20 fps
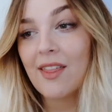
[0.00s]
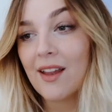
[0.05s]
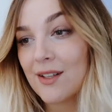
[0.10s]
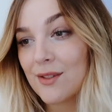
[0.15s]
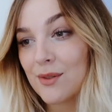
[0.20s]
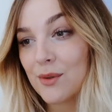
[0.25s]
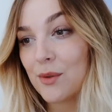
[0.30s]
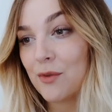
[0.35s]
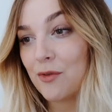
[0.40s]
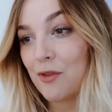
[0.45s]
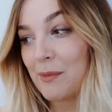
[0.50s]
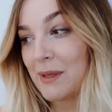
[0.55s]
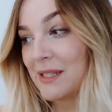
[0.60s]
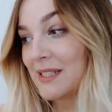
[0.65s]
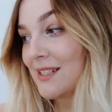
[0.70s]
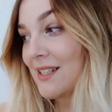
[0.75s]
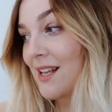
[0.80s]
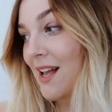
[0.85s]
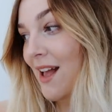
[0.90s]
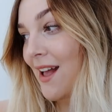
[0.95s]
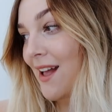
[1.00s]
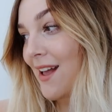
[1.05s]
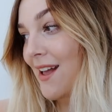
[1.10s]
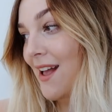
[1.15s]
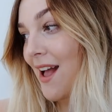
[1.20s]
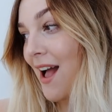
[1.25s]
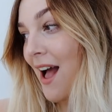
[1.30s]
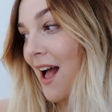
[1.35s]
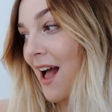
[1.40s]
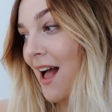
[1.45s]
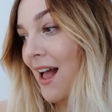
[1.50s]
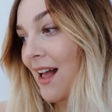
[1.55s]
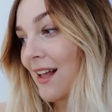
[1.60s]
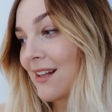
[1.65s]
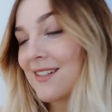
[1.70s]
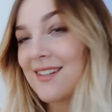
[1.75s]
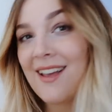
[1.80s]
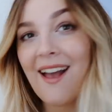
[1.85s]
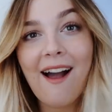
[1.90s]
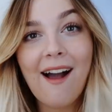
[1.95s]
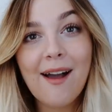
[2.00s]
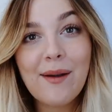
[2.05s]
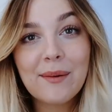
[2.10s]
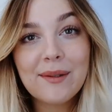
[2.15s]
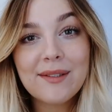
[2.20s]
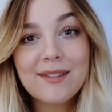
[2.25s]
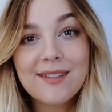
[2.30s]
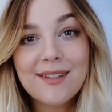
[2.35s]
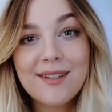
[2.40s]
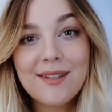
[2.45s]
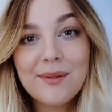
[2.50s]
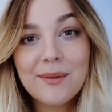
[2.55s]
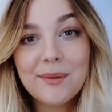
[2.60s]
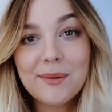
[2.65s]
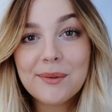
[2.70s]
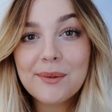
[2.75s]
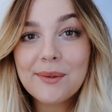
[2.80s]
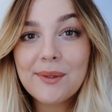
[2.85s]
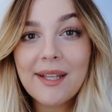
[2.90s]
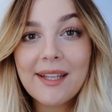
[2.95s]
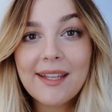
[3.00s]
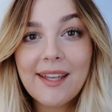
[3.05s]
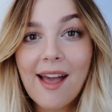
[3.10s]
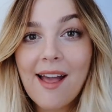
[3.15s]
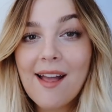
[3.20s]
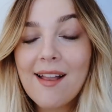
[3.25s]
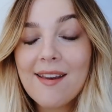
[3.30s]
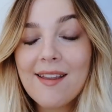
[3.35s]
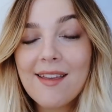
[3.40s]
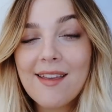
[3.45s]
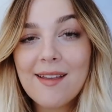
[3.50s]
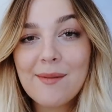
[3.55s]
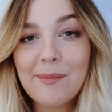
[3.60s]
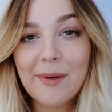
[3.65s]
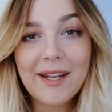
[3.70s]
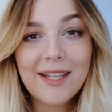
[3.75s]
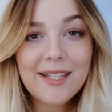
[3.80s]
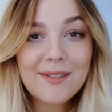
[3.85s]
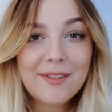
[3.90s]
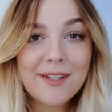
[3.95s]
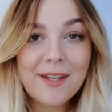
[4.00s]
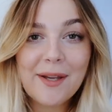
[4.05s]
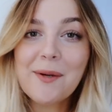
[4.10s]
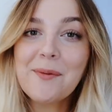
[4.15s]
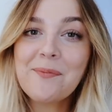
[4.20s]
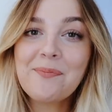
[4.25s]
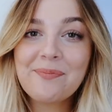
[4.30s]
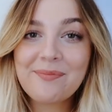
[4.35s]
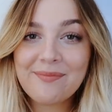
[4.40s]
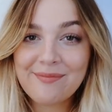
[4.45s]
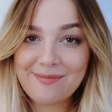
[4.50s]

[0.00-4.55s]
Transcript: That is all for me today. And yeah, I will see you all again in my next video.